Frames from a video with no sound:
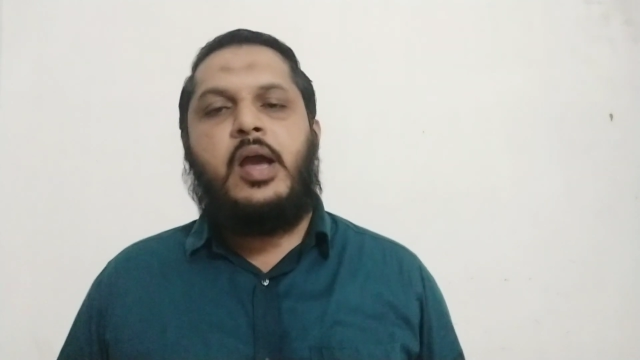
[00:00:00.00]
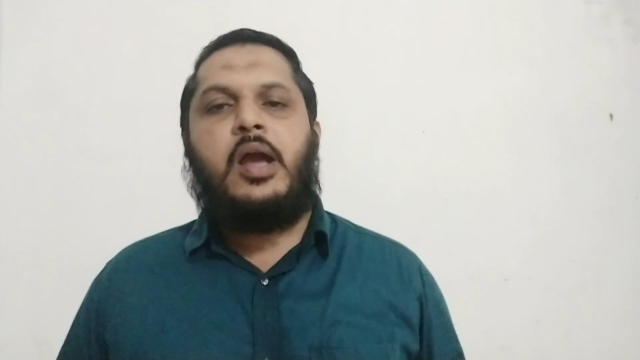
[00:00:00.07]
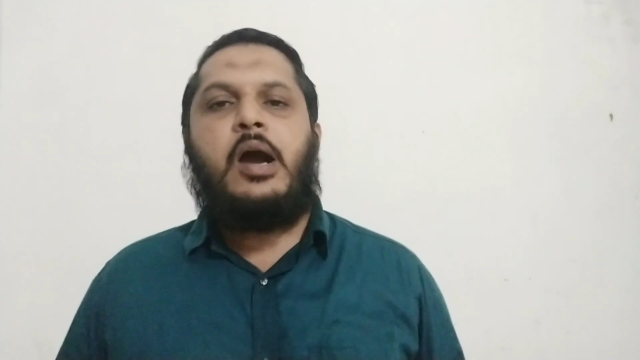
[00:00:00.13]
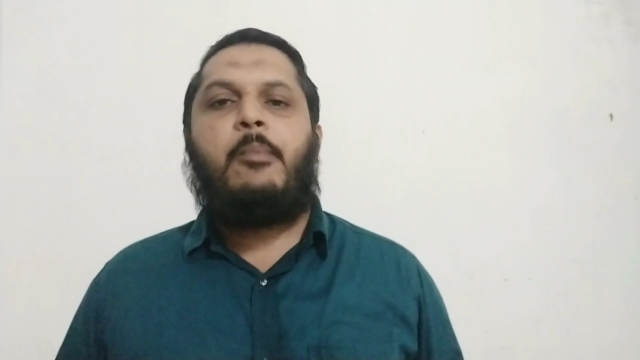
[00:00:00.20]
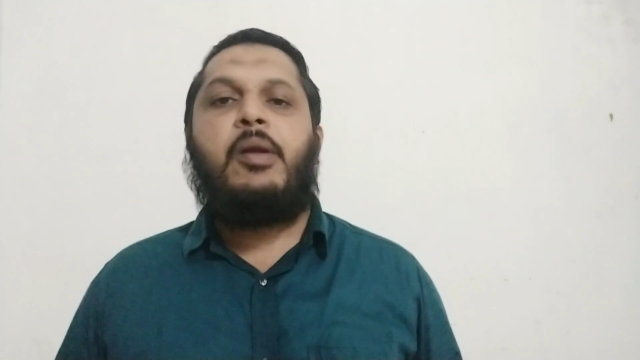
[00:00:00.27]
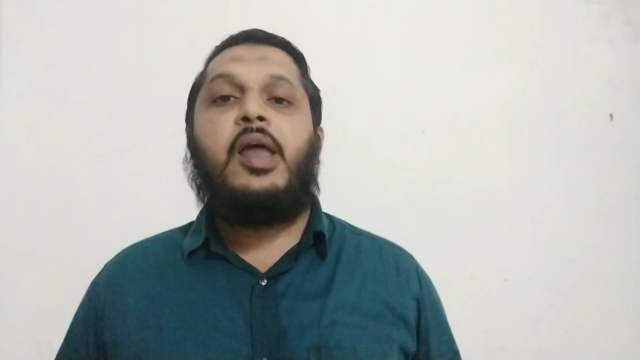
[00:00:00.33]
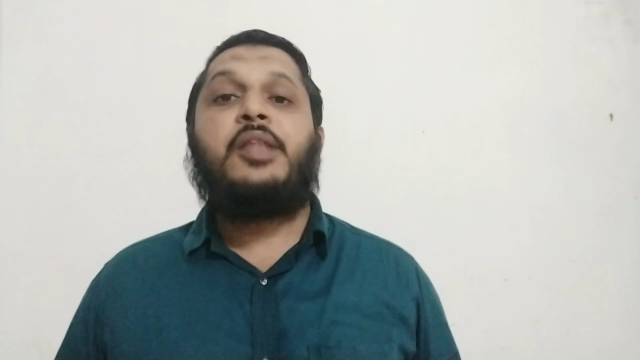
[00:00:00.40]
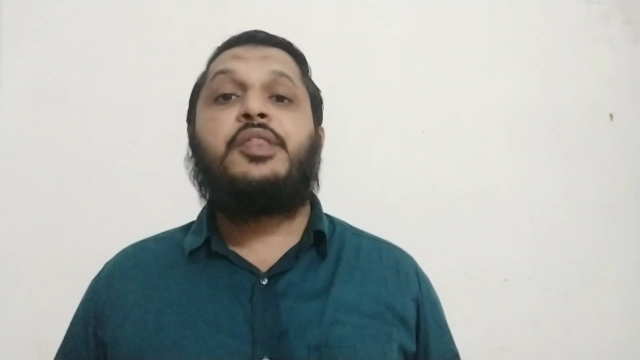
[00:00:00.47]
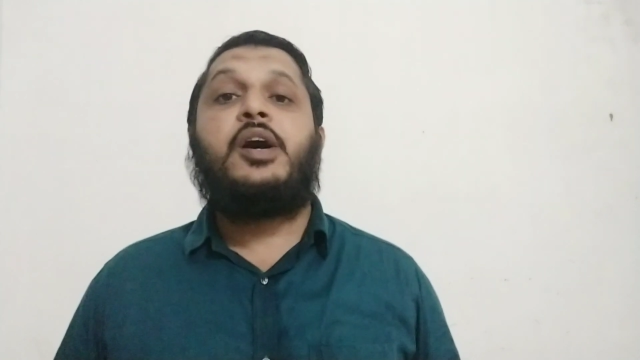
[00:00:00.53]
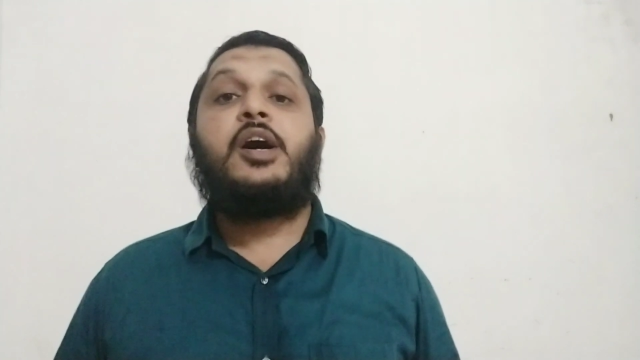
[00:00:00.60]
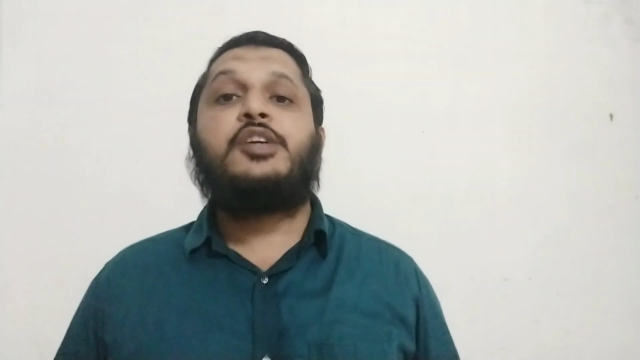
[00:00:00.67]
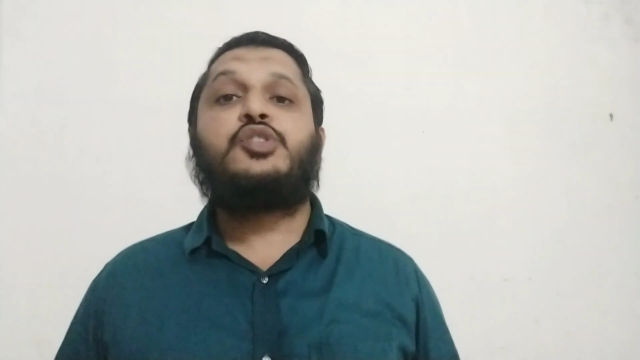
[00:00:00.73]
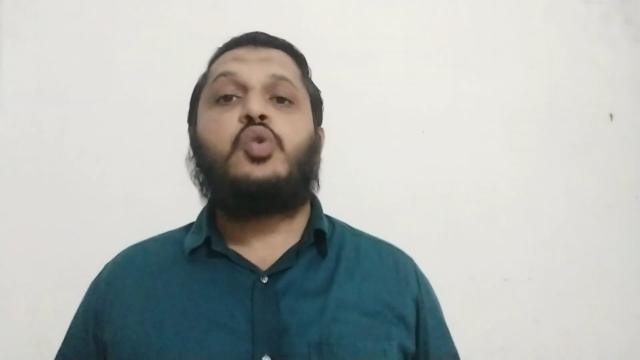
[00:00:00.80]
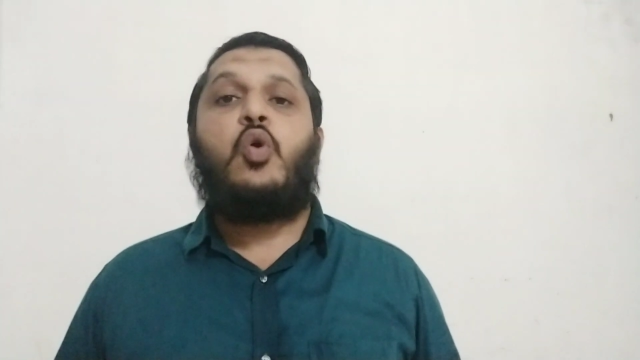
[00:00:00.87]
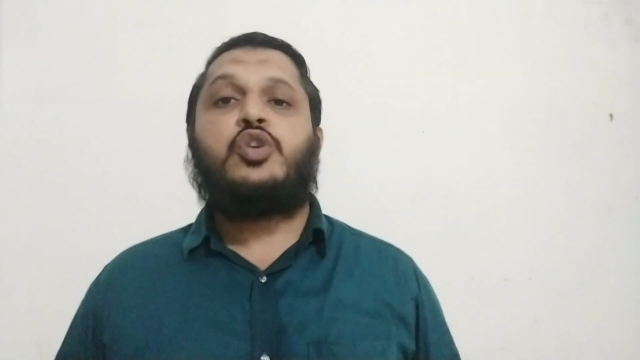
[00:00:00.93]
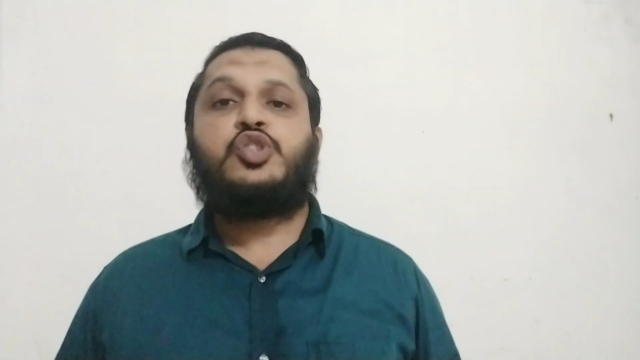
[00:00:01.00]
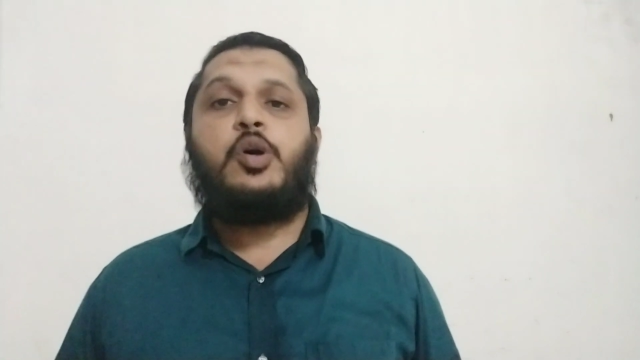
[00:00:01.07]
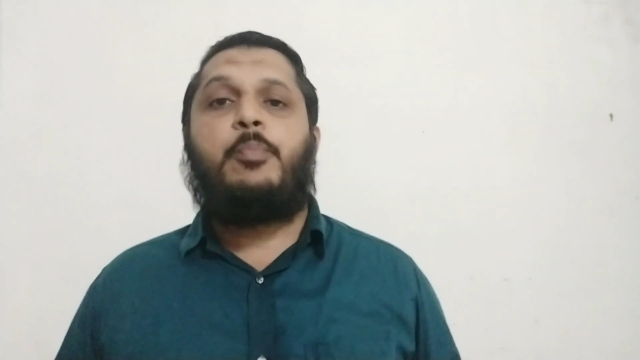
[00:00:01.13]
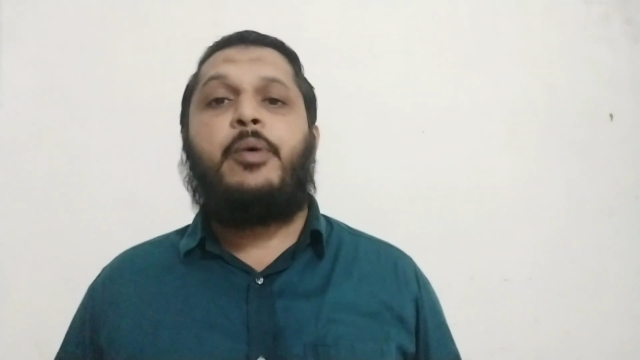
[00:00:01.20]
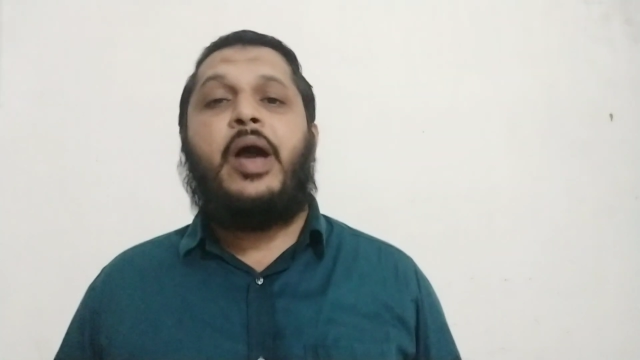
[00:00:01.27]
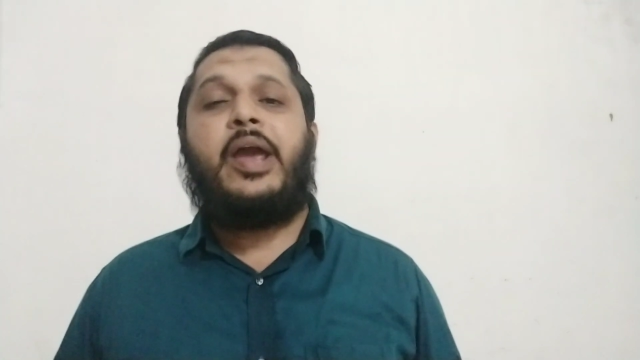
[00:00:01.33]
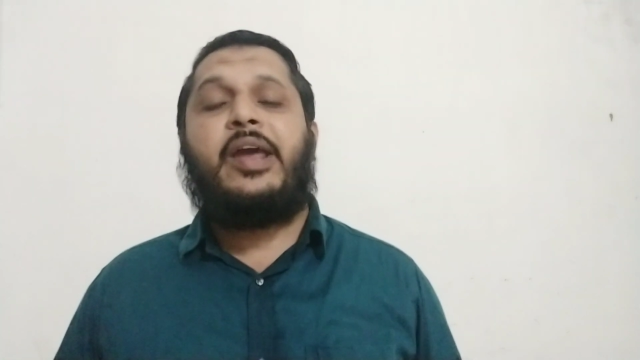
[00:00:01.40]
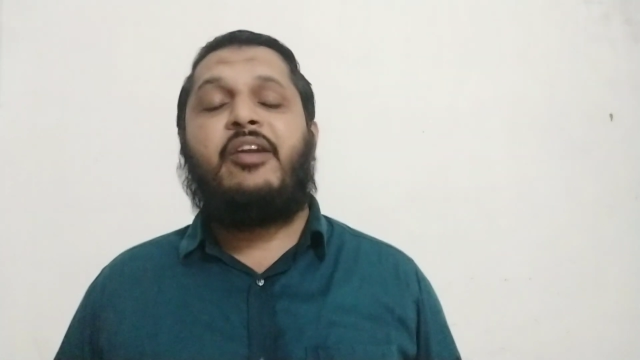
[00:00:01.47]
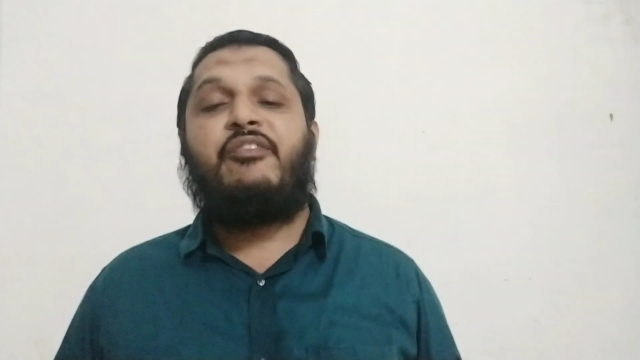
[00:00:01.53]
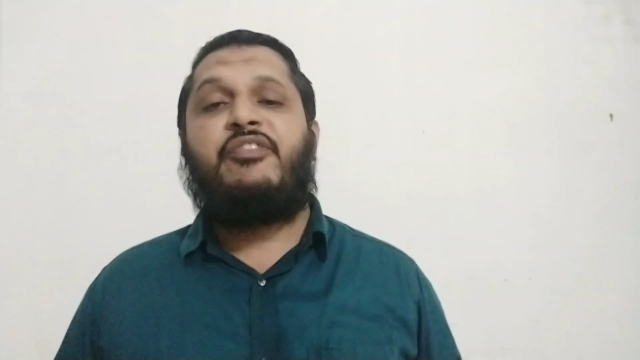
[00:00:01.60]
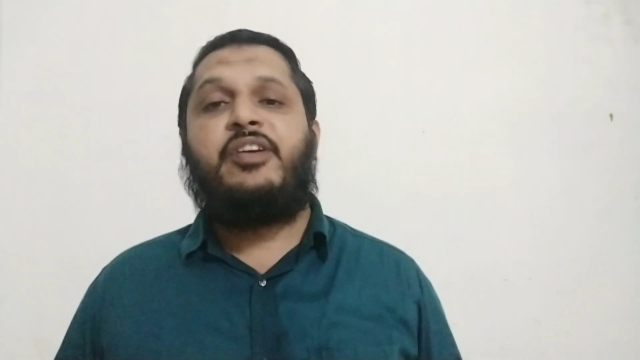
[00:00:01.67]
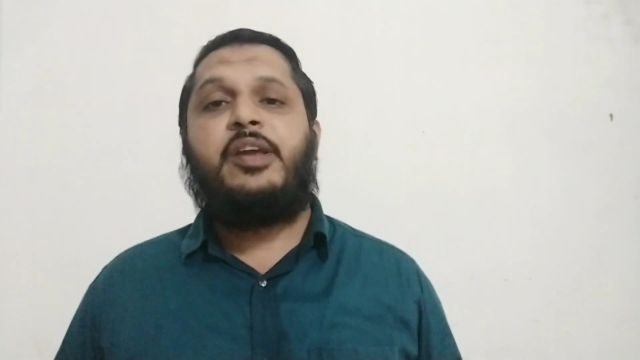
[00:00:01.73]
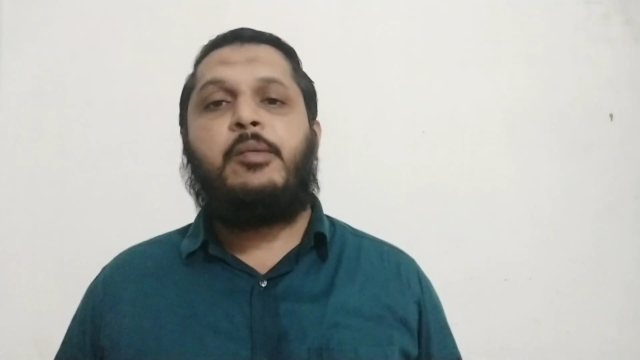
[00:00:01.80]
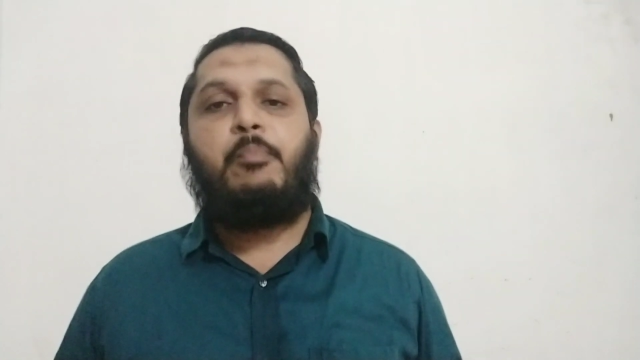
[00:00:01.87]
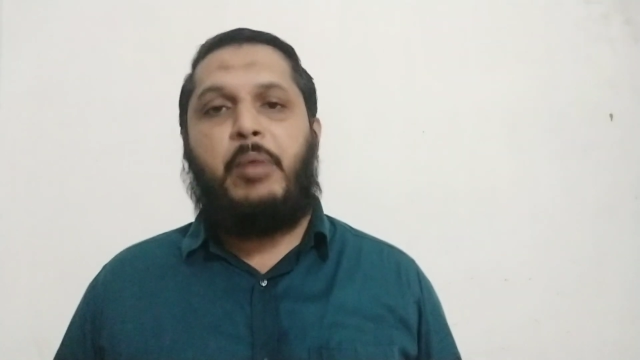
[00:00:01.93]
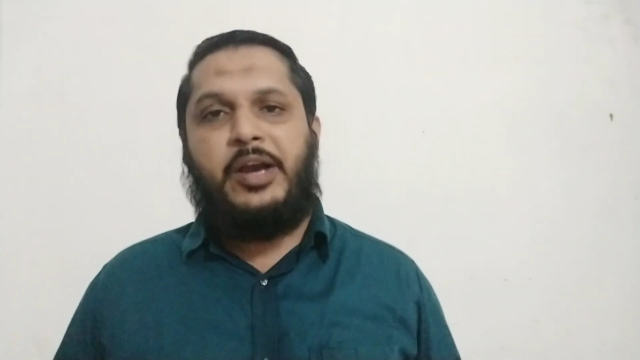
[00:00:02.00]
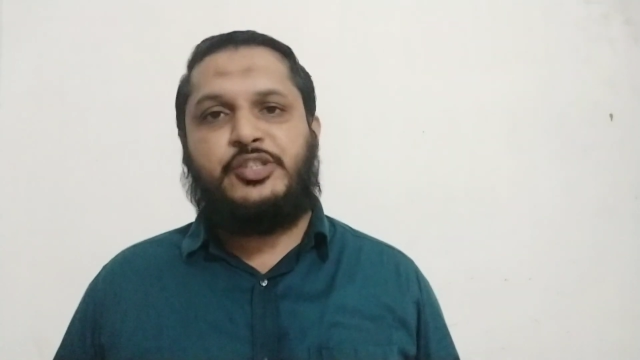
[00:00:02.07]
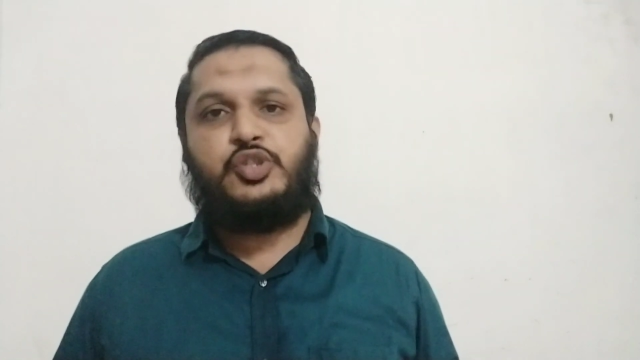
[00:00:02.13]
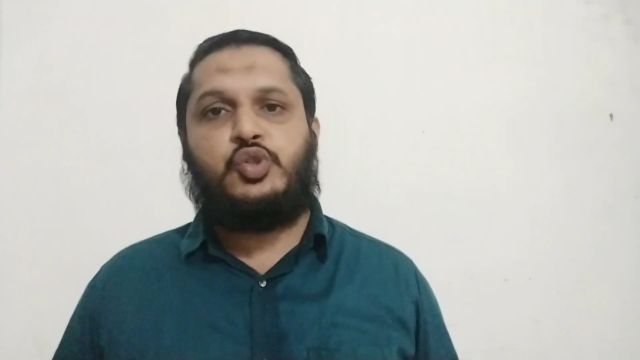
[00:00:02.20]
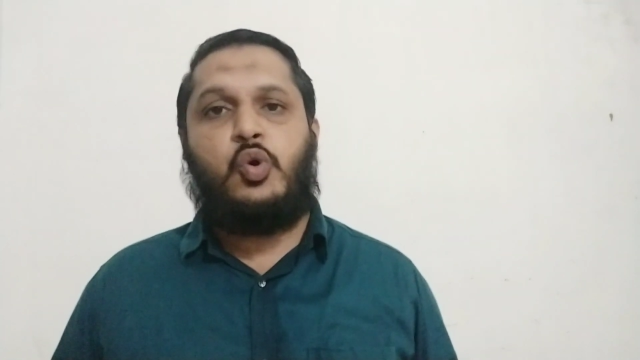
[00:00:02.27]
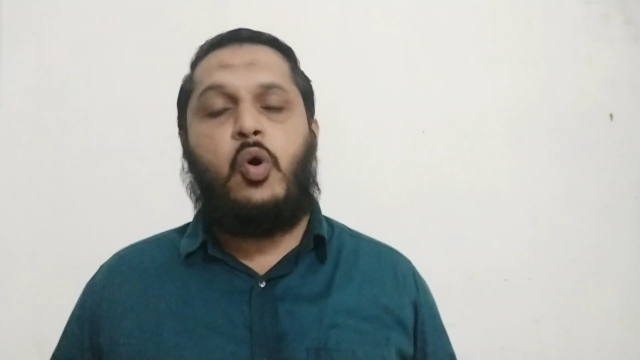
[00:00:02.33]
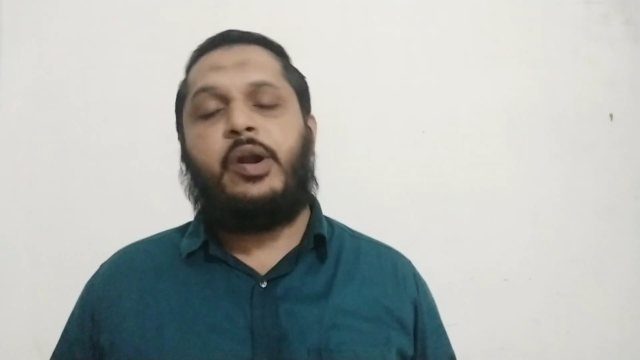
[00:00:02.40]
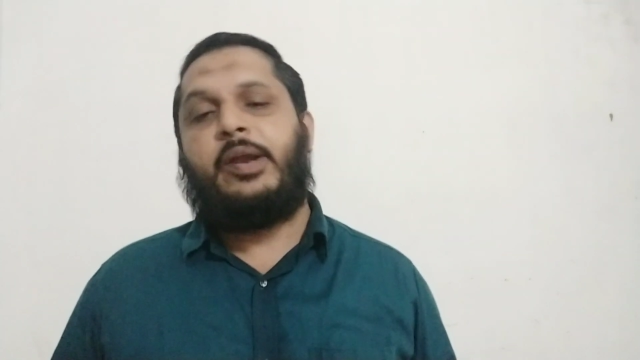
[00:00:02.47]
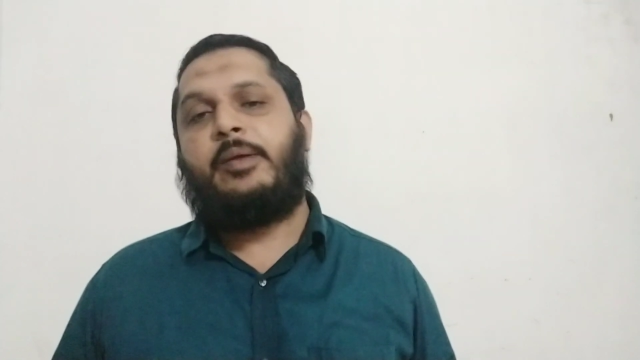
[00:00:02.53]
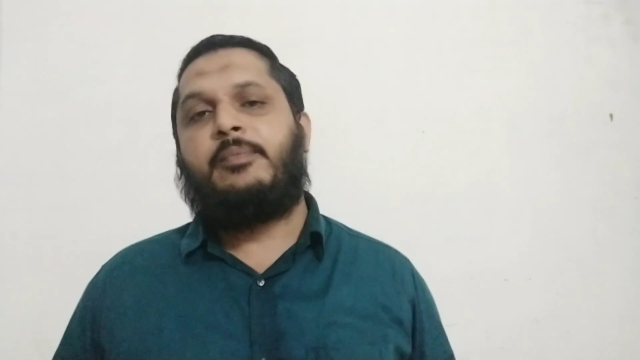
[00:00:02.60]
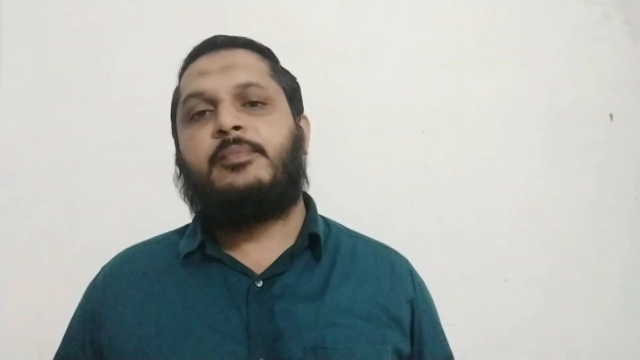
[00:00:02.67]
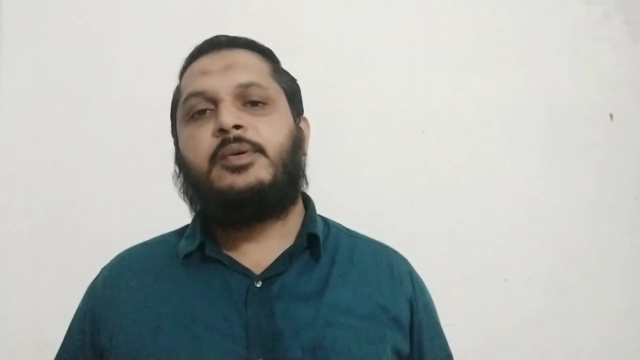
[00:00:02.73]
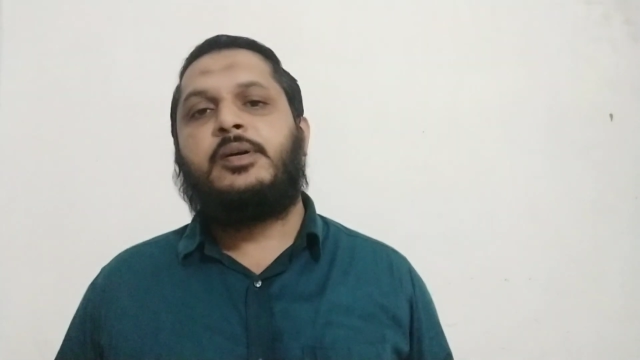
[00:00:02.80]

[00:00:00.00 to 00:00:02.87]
Kamala Das' autobiography, My Story.